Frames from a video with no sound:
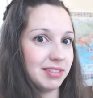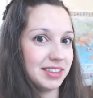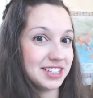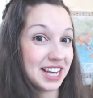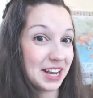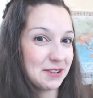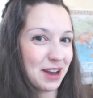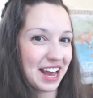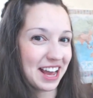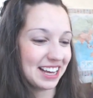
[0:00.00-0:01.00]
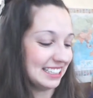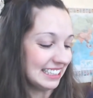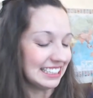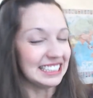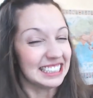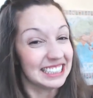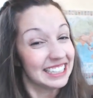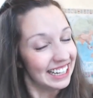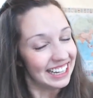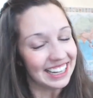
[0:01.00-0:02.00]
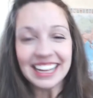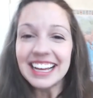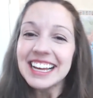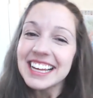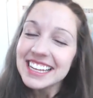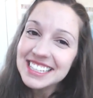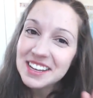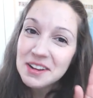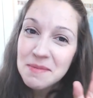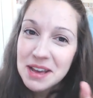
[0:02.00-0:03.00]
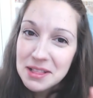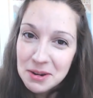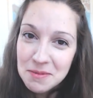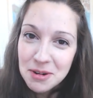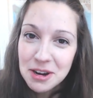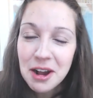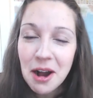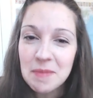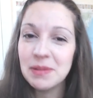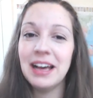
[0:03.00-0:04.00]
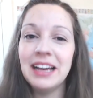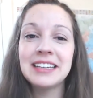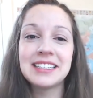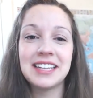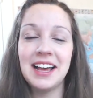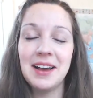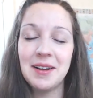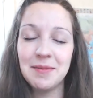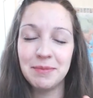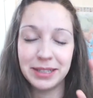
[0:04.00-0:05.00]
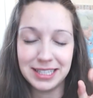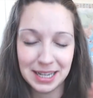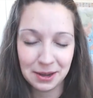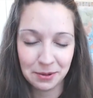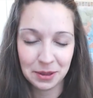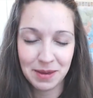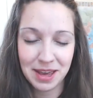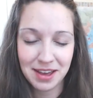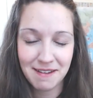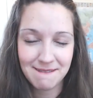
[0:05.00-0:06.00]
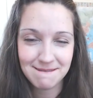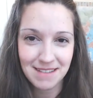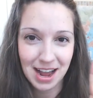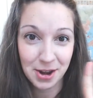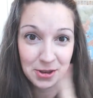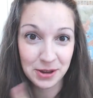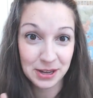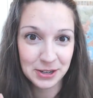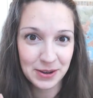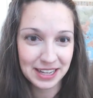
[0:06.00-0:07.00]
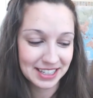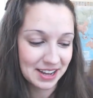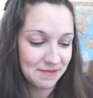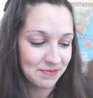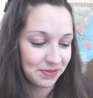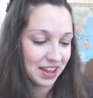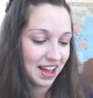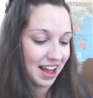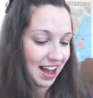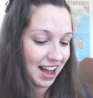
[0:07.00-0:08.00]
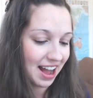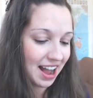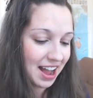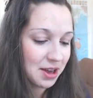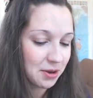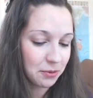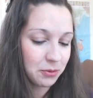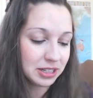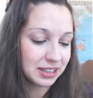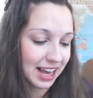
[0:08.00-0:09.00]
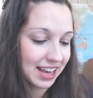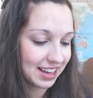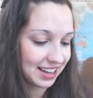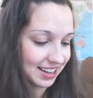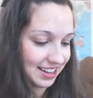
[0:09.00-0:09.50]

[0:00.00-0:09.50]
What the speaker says: The second way is going to be a little more complex, but stick with me. I know you can do it. I would like